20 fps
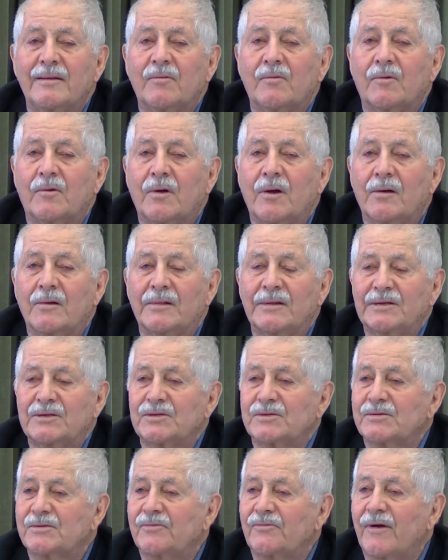where all
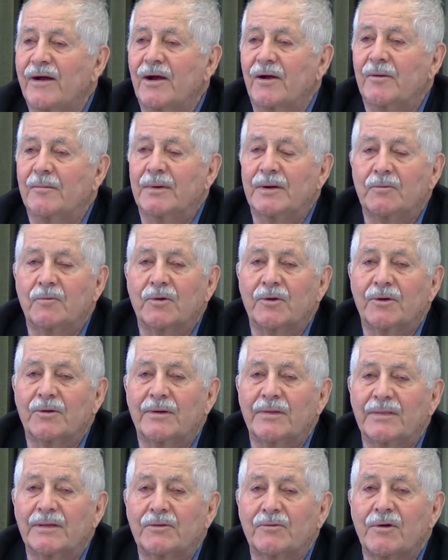his firemen were
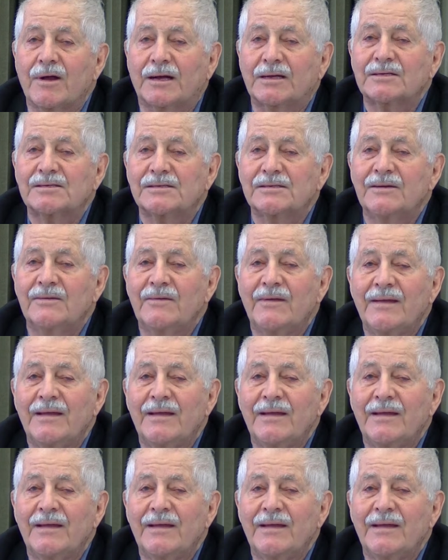in the trucks,